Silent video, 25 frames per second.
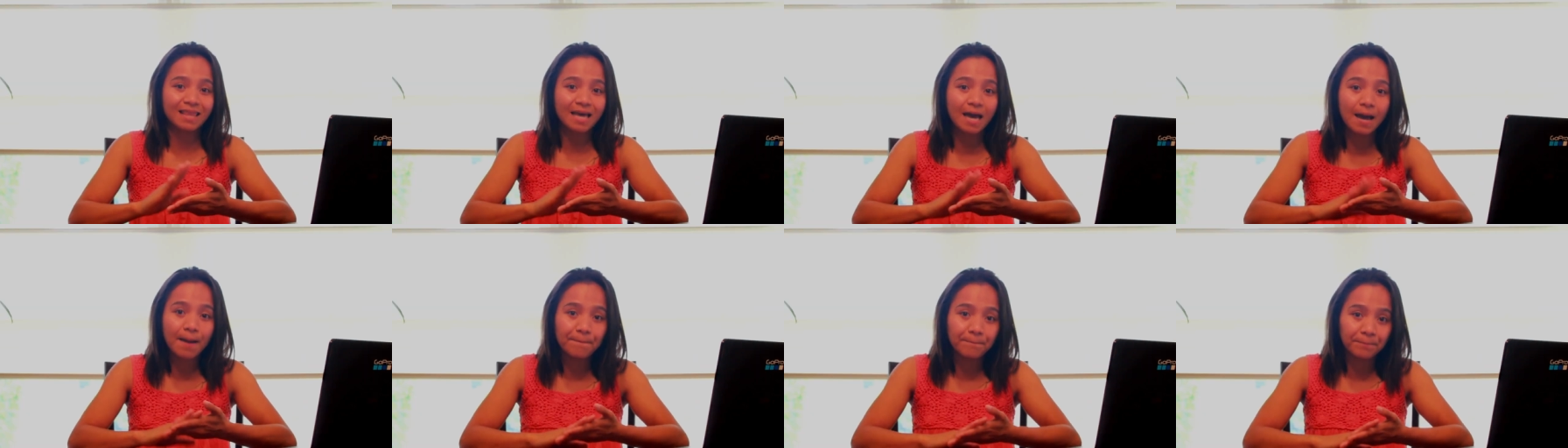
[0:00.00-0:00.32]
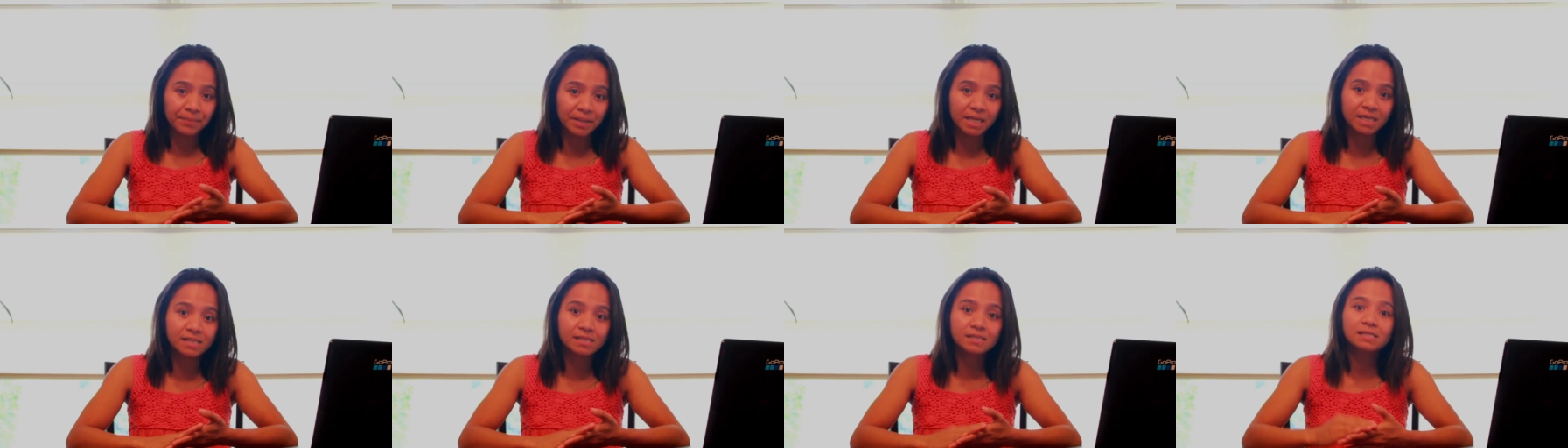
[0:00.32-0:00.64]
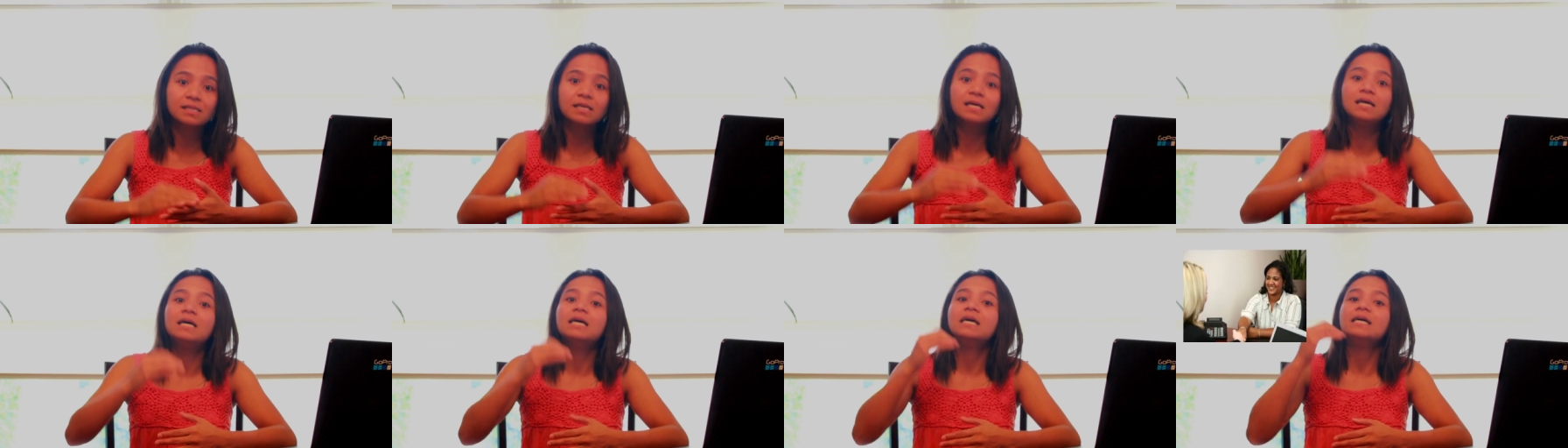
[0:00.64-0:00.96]
That
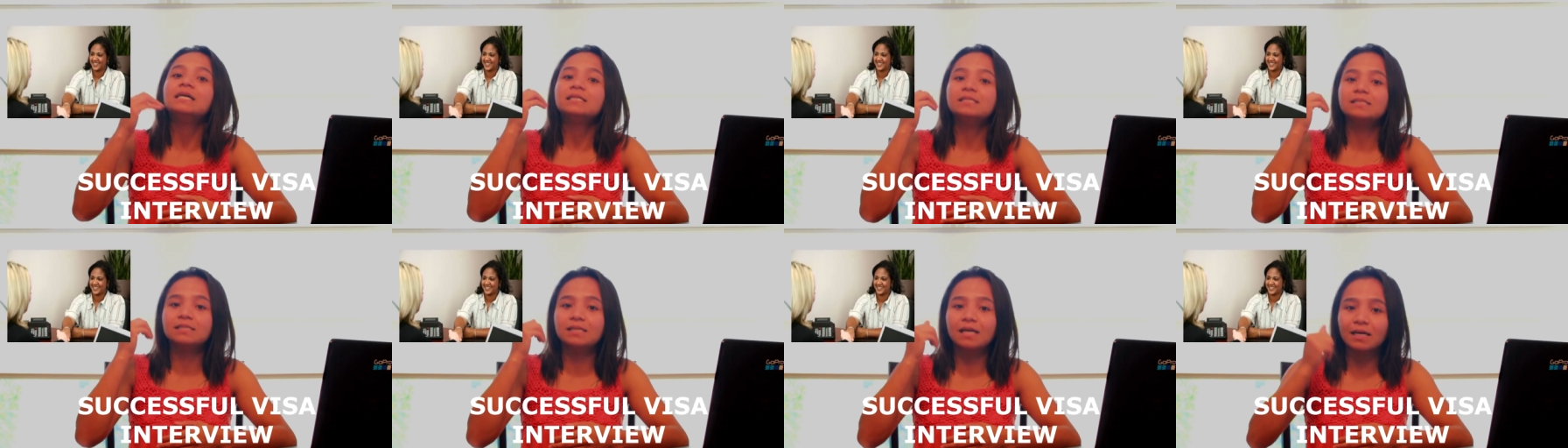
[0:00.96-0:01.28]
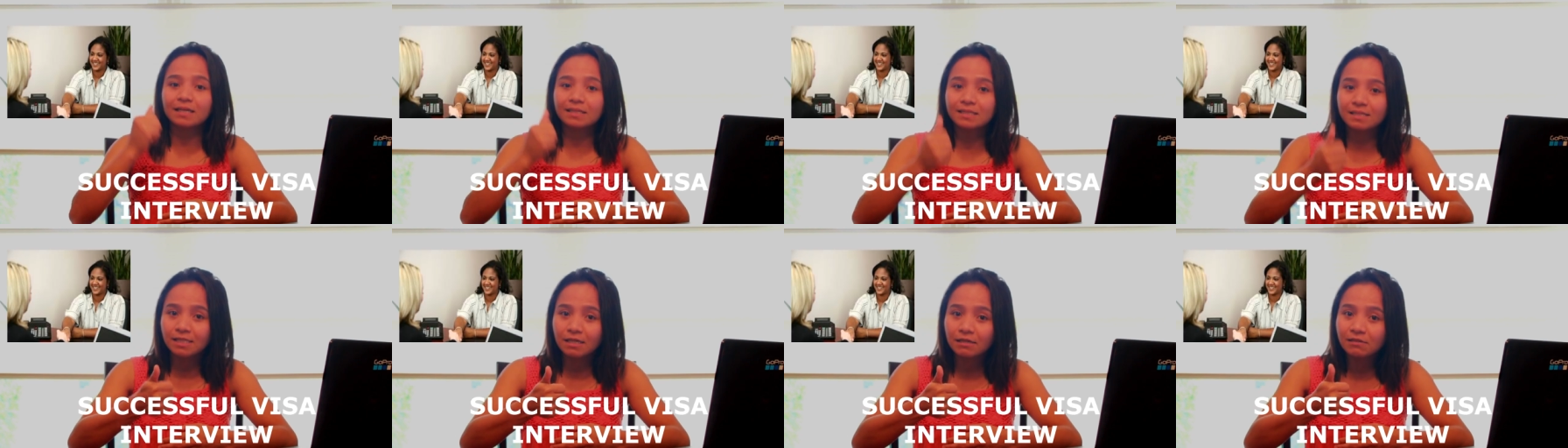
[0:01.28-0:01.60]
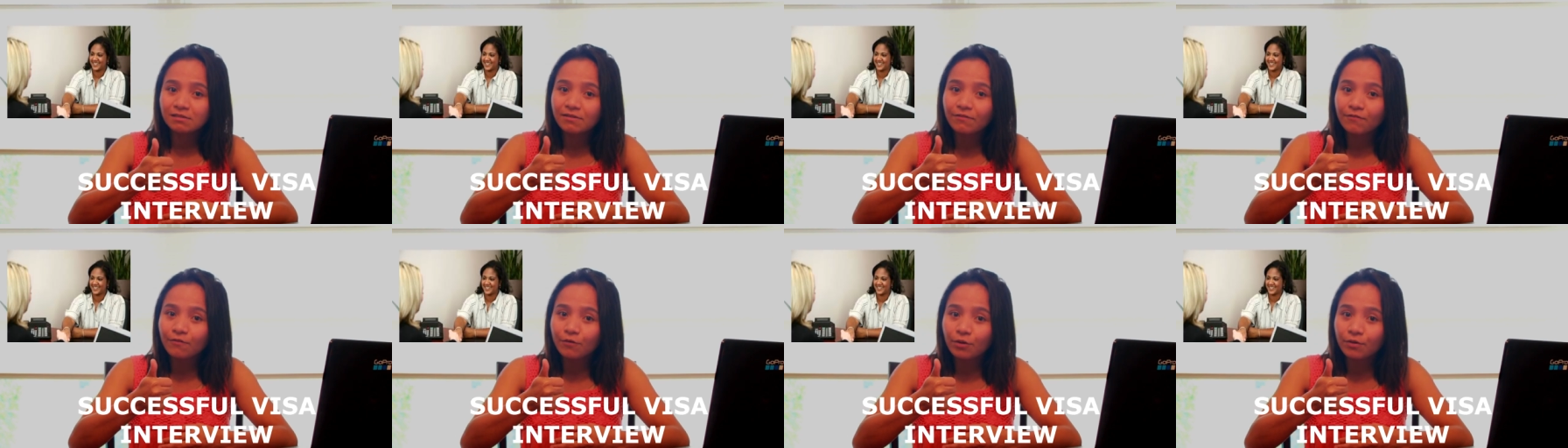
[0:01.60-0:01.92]
means
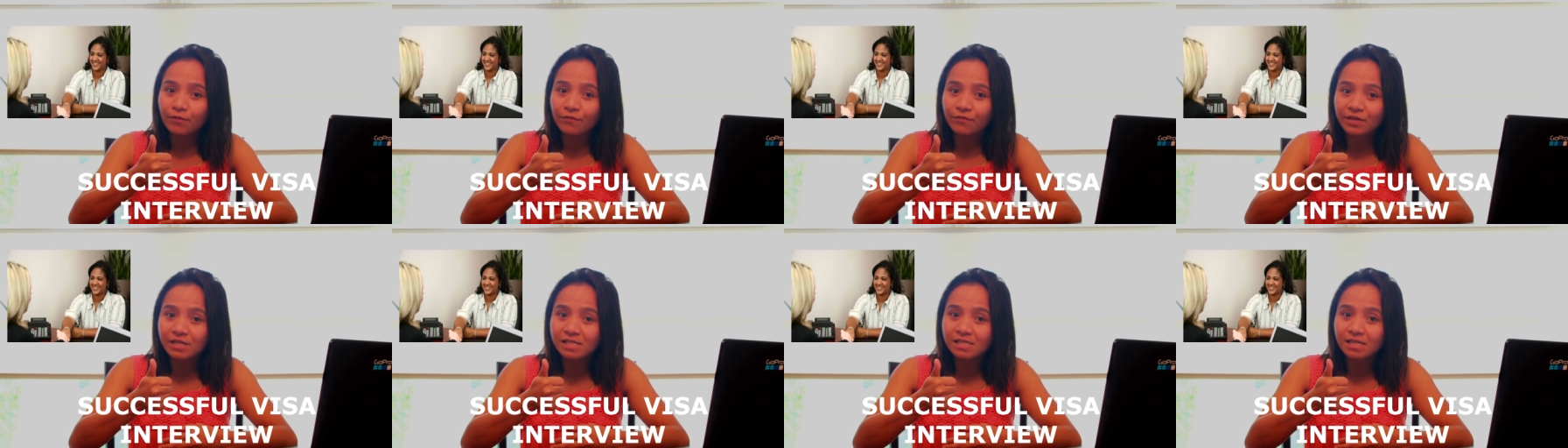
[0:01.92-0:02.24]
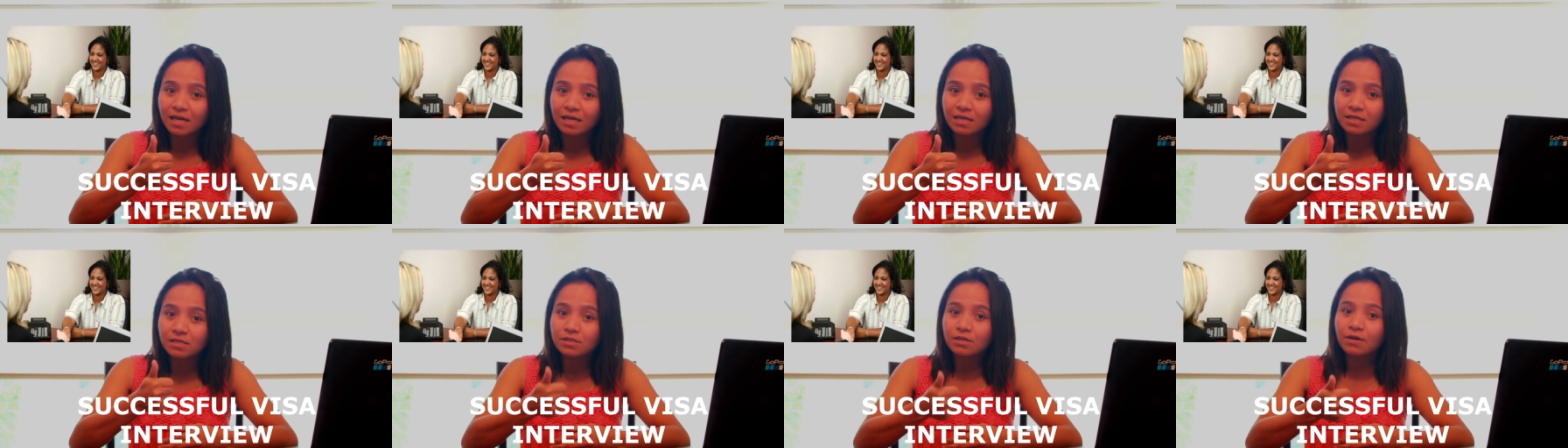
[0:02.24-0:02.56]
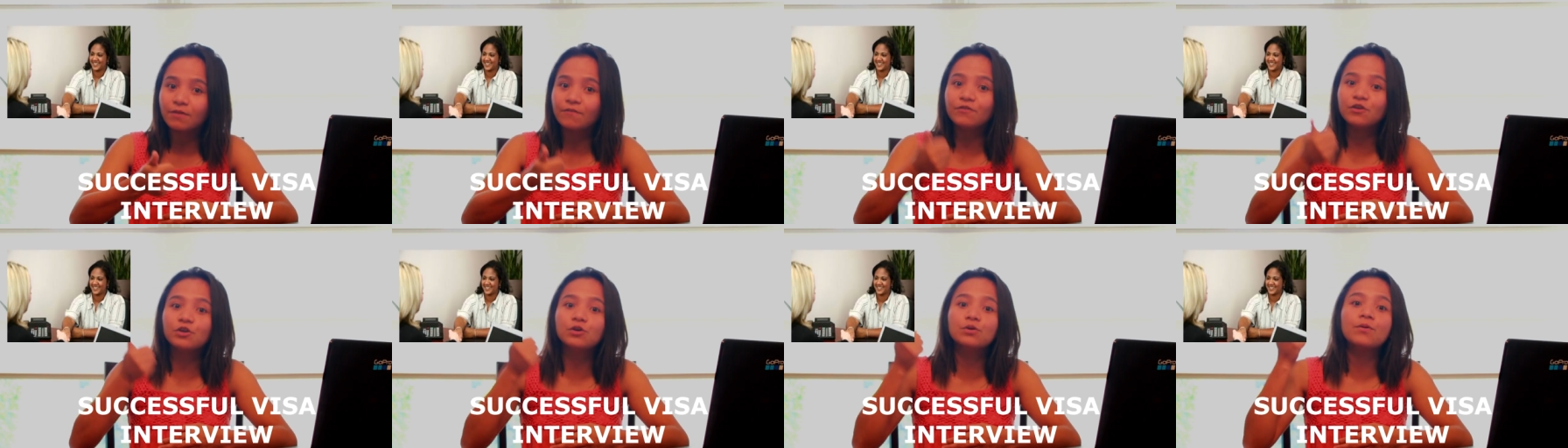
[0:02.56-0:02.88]
successful visa
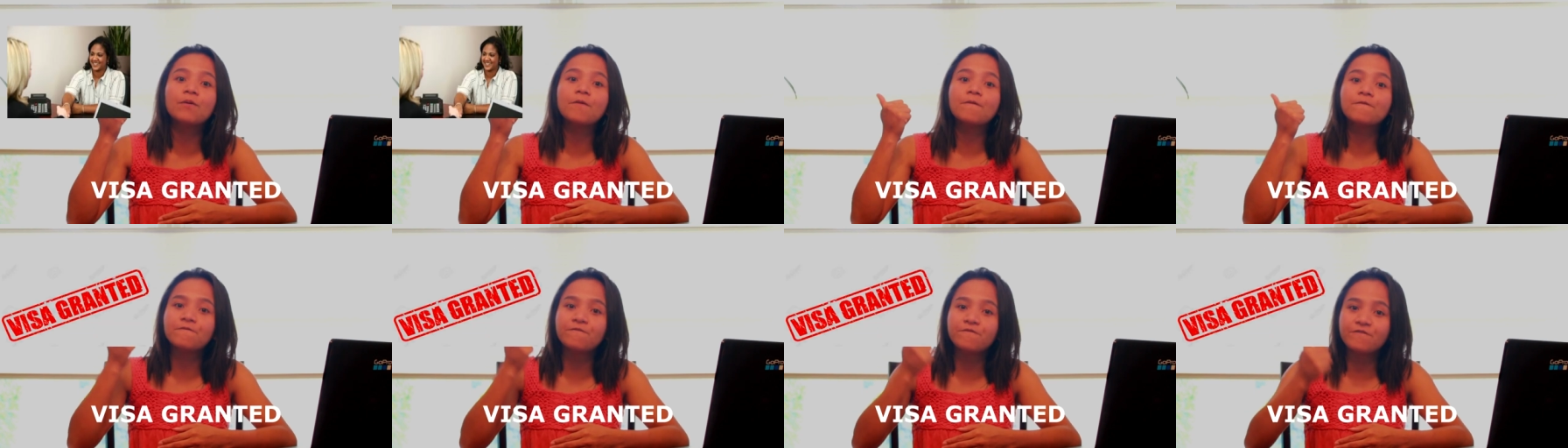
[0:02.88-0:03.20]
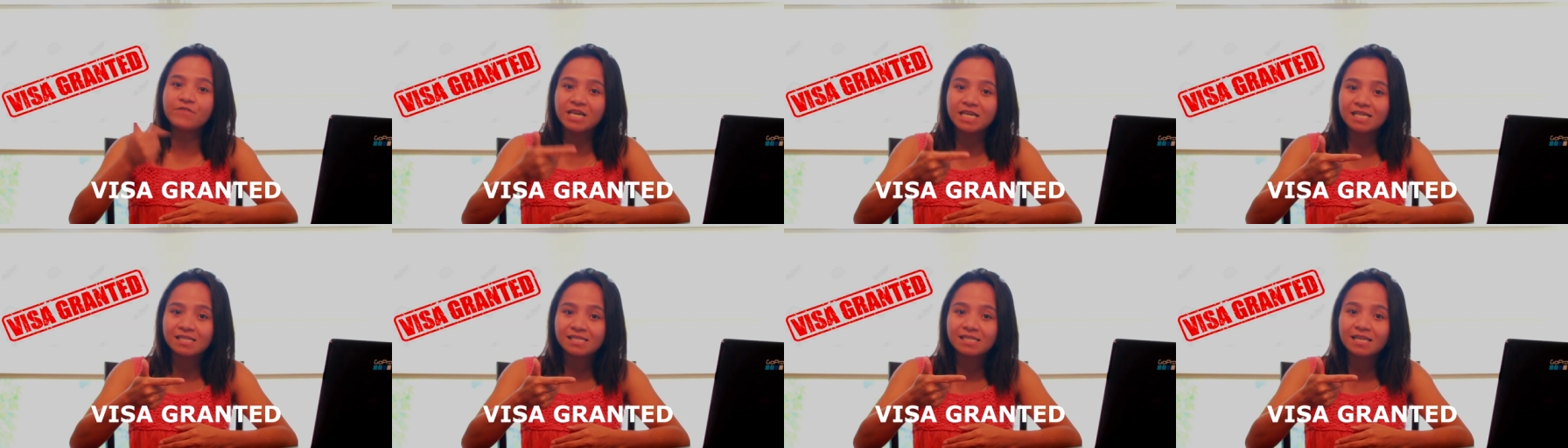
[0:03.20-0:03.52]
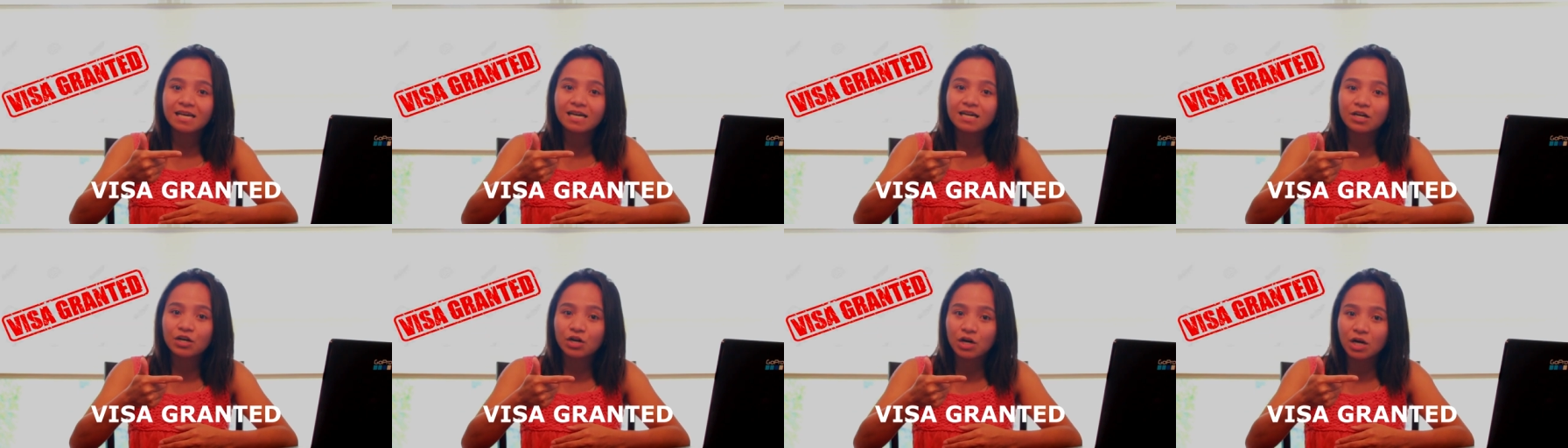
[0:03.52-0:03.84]
interview,
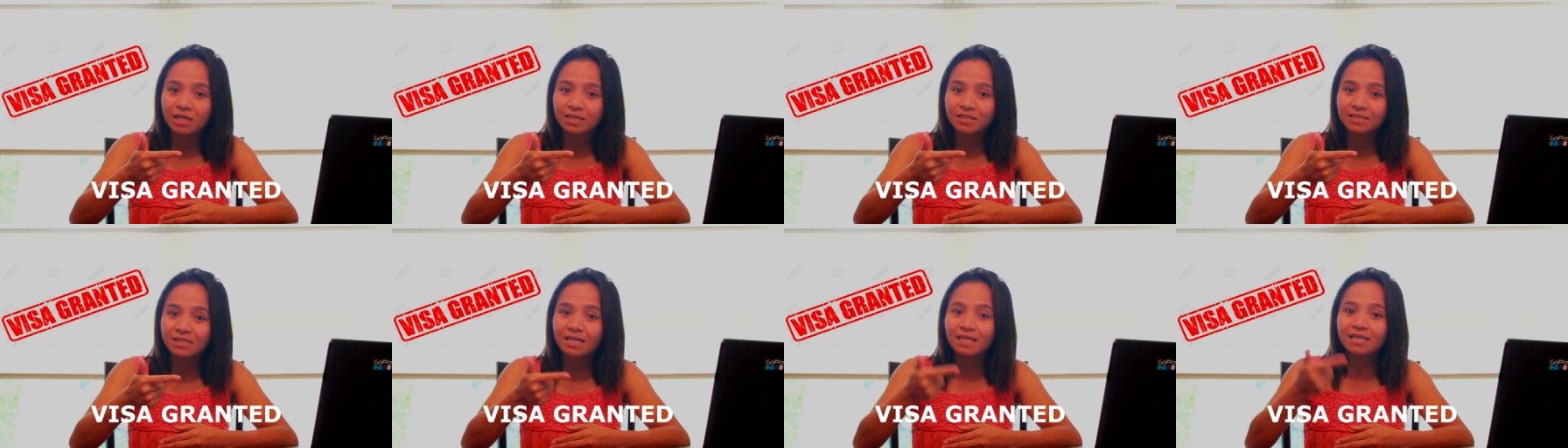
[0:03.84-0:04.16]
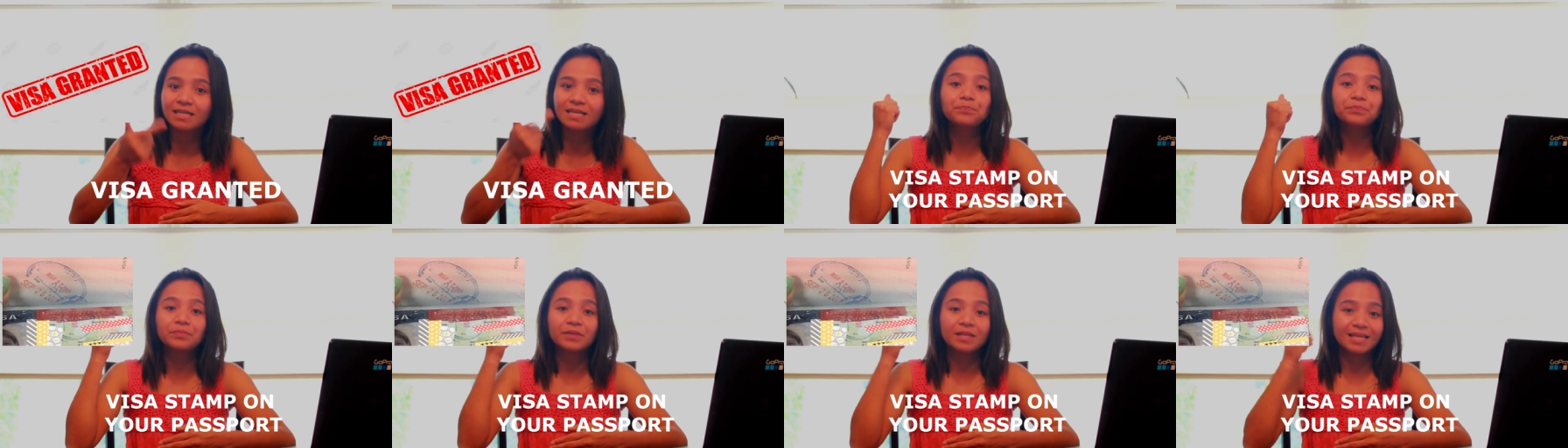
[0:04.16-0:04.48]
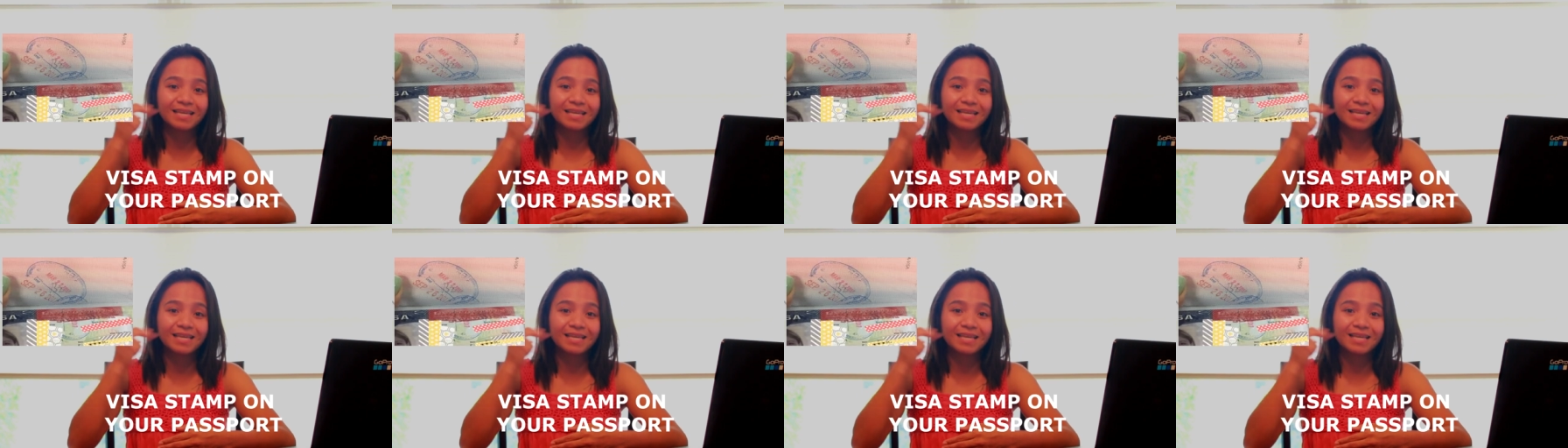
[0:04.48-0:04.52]
visa granted,